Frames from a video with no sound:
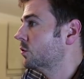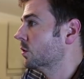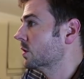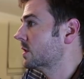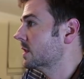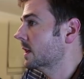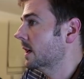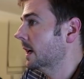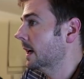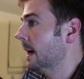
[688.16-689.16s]
just
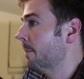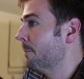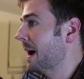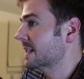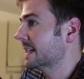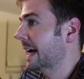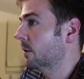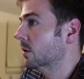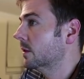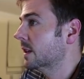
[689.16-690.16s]
mask
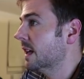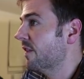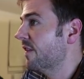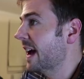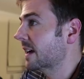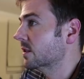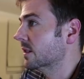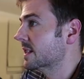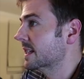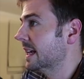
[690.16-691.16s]
out the effect
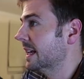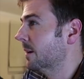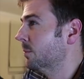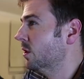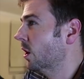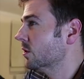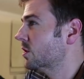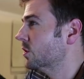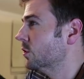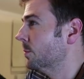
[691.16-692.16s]
on the sea. I'm not
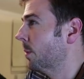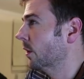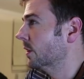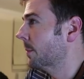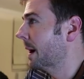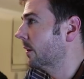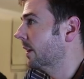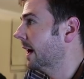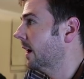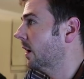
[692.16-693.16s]
too bothered about
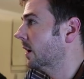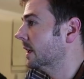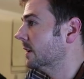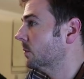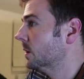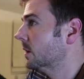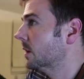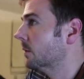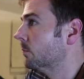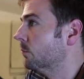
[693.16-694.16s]
that.
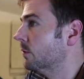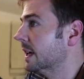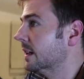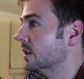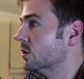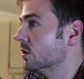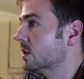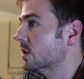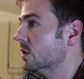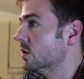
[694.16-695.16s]
I'm really
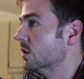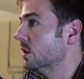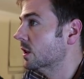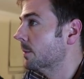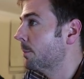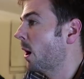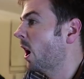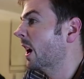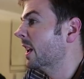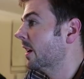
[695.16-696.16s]
just concerned
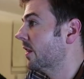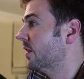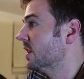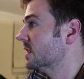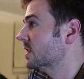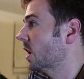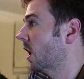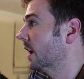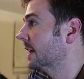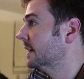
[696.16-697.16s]
by the
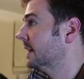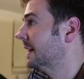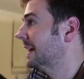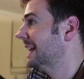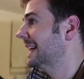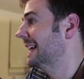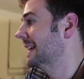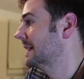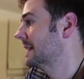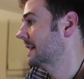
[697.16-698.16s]
sky
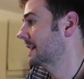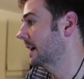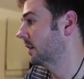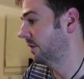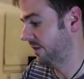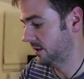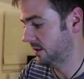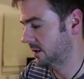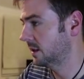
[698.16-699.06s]
itself.